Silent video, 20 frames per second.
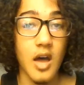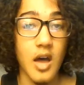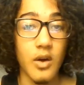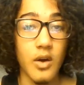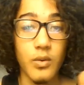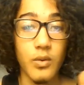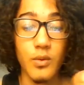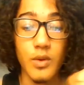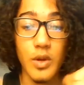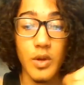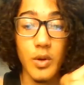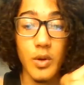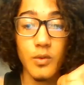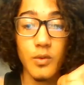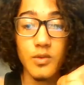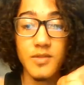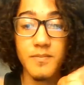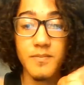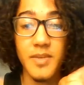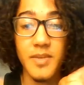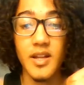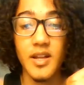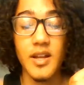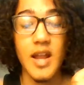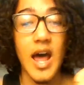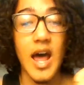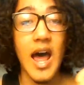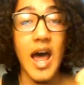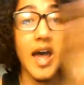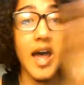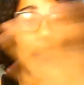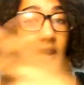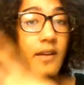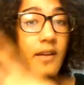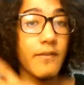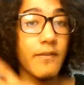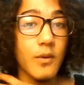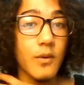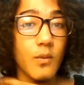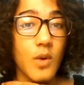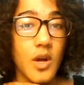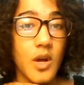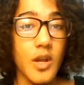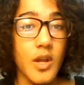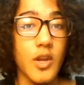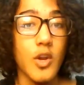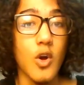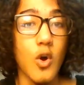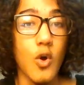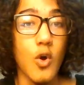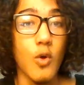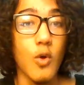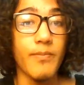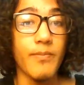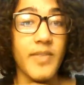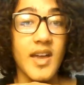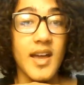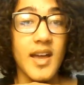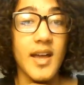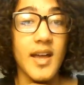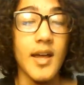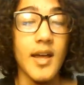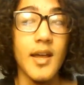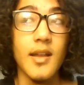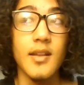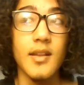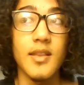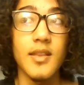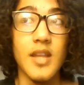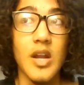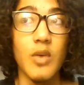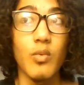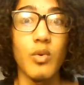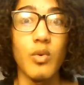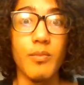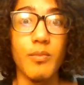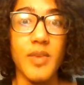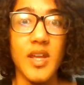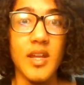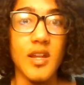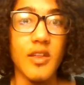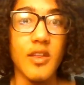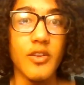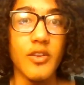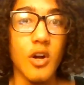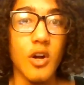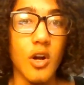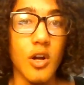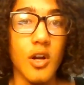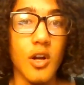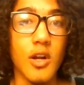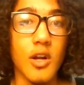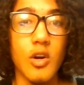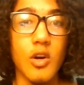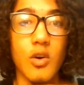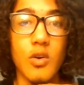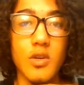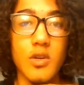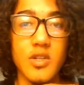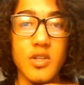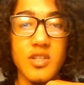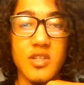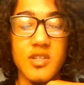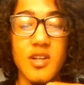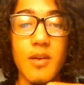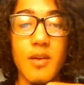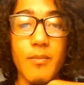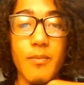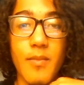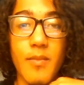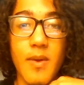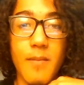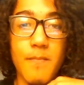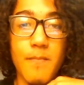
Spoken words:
Who knows? But I, for one, hope that there will be another arc or just some